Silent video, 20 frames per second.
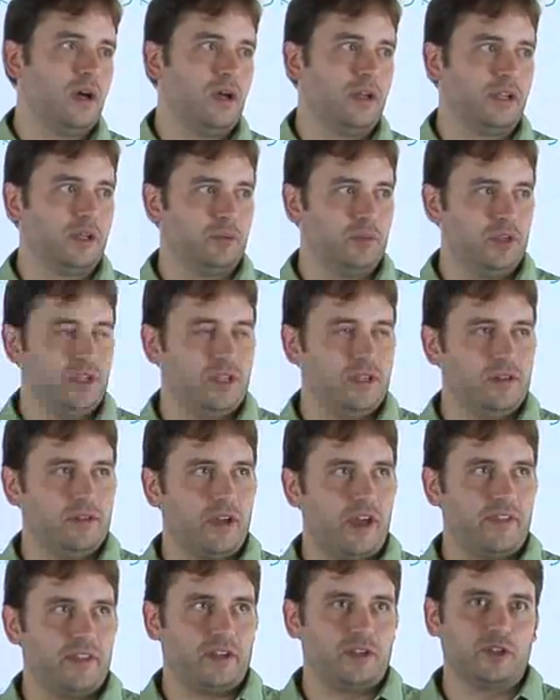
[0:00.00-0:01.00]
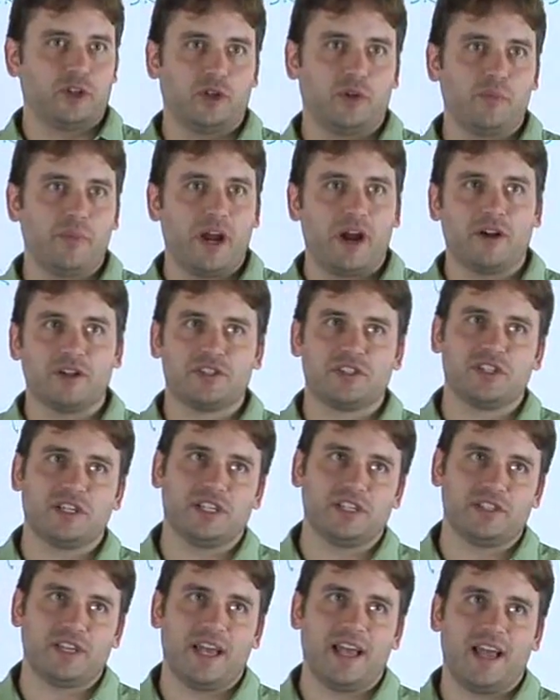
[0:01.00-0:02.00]
It can be, I think, a little
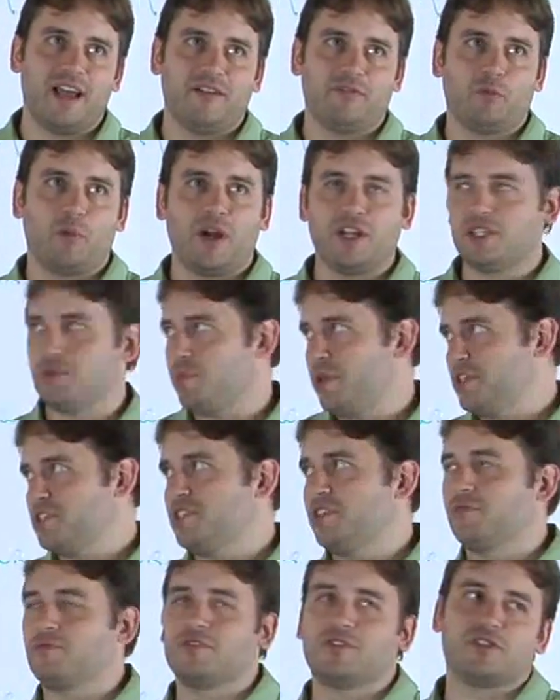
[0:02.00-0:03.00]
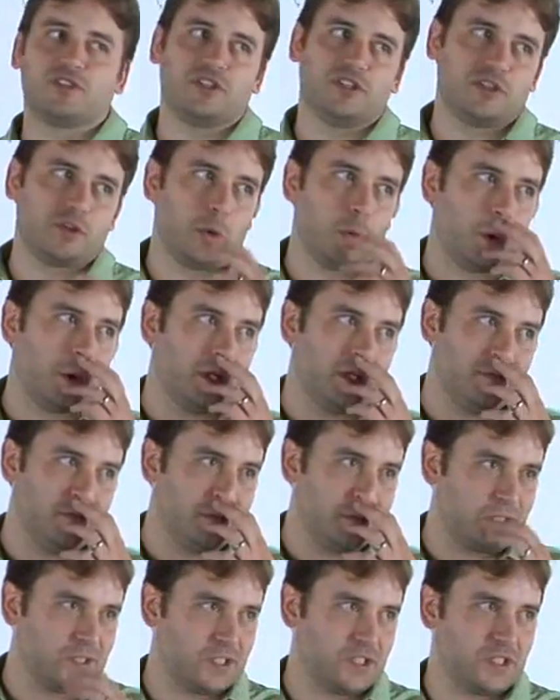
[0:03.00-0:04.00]
embarrassing to have white space differences or
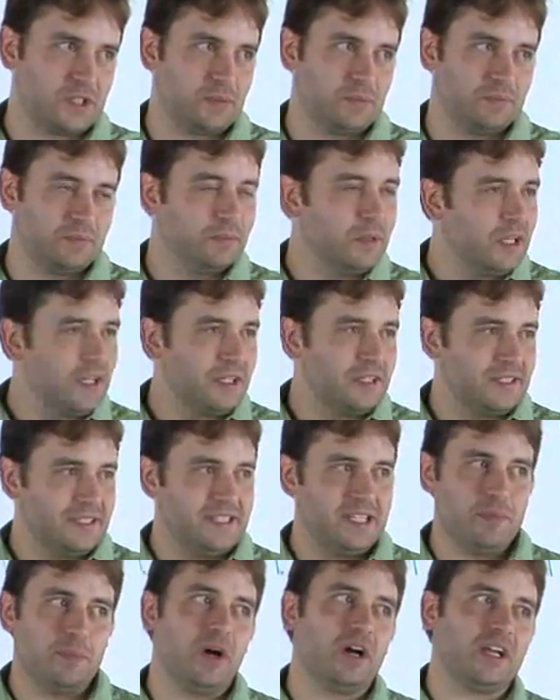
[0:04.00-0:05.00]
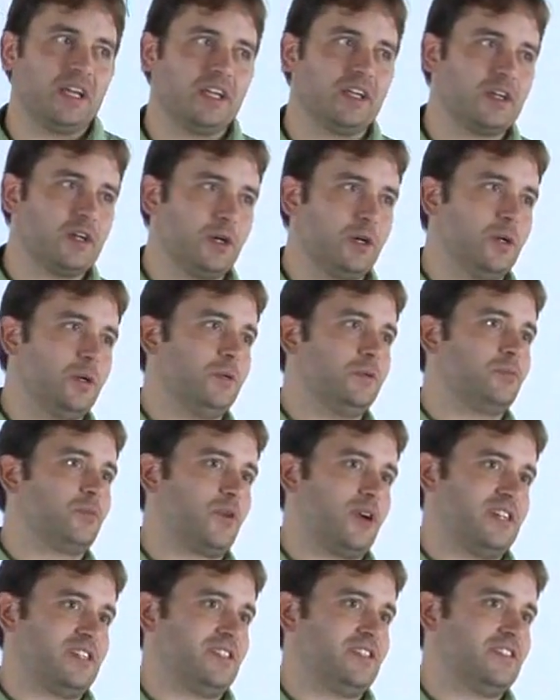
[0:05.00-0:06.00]
even just some debugging code
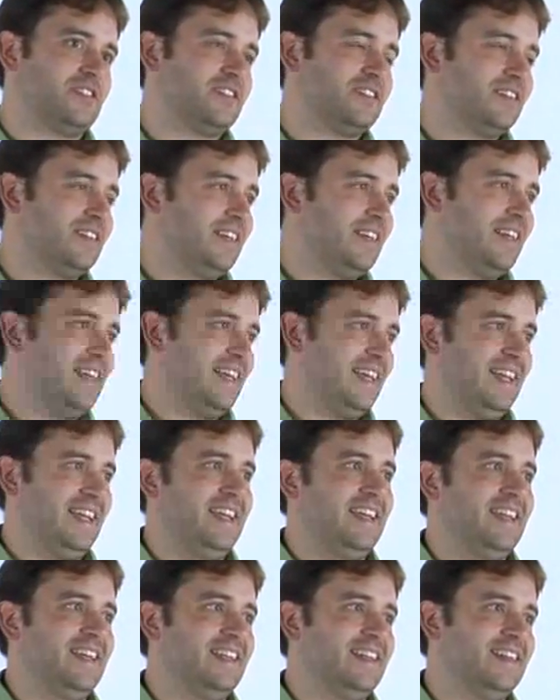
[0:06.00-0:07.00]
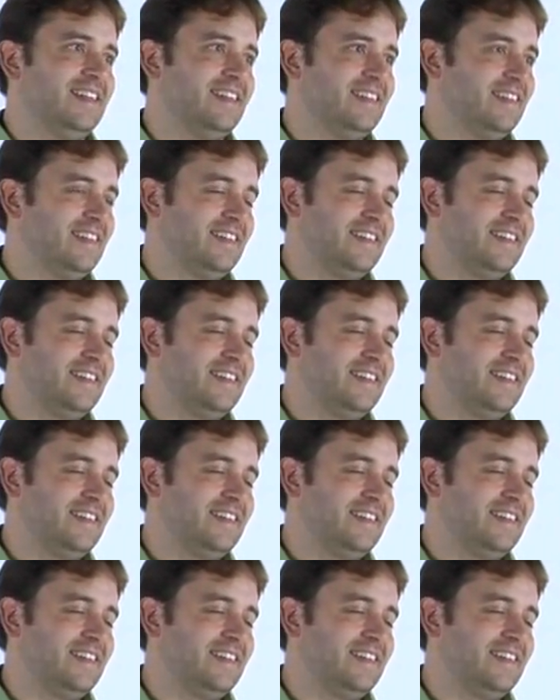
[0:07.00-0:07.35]
present in